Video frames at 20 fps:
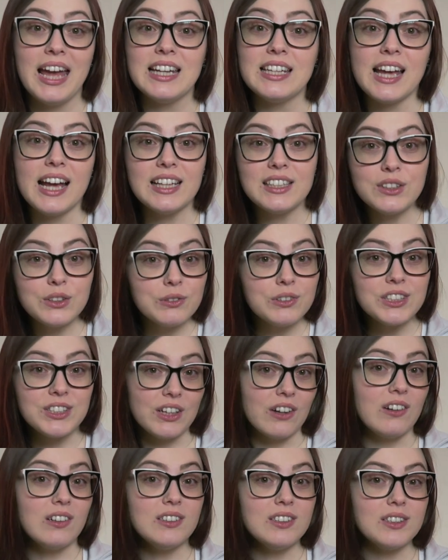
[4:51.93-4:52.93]
And as a
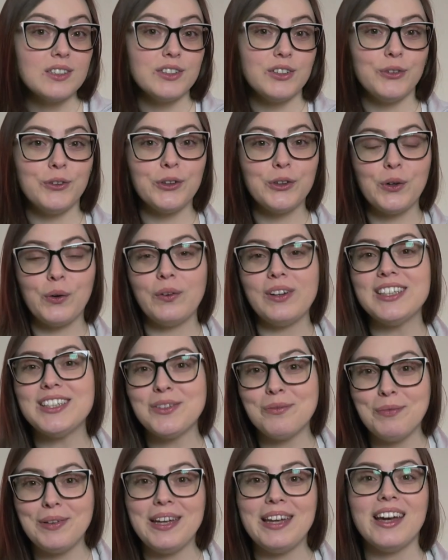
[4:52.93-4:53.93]
result, you're going
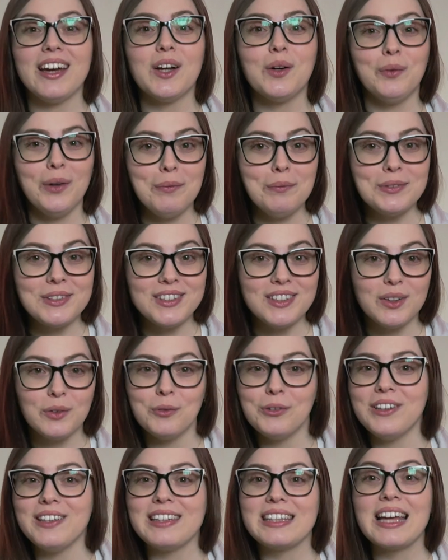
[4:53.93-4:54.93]
to be equipped
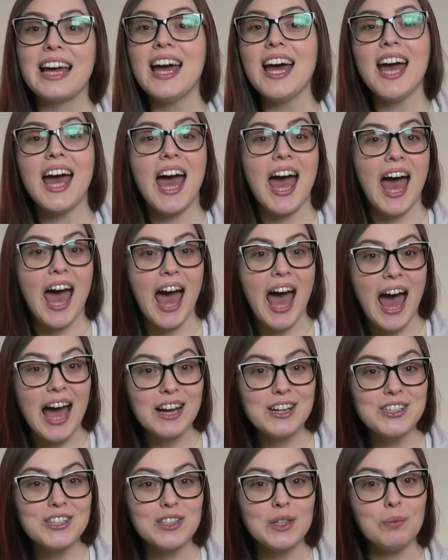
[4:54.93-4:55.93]
with
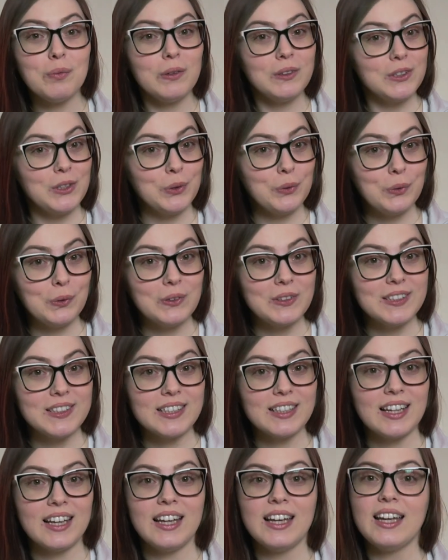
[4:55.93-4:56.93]
actionable
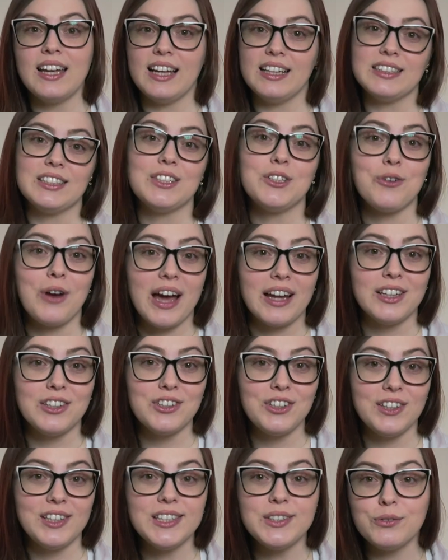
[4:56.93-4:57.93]
tools and
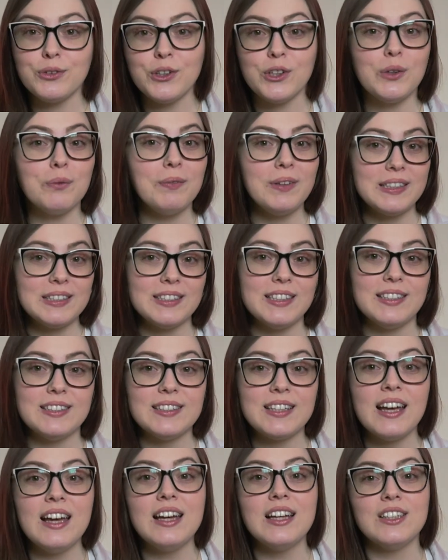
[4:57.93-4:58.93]
strategies for your
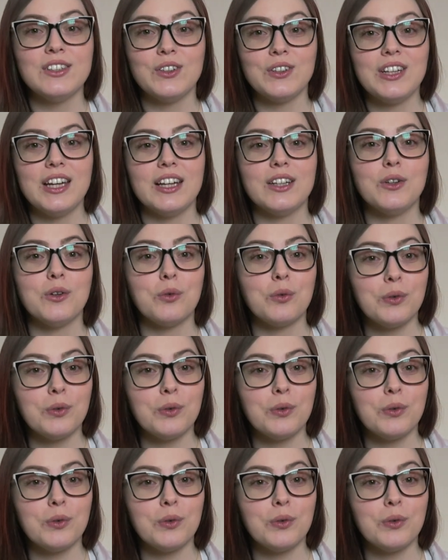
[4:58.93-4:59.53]
business to get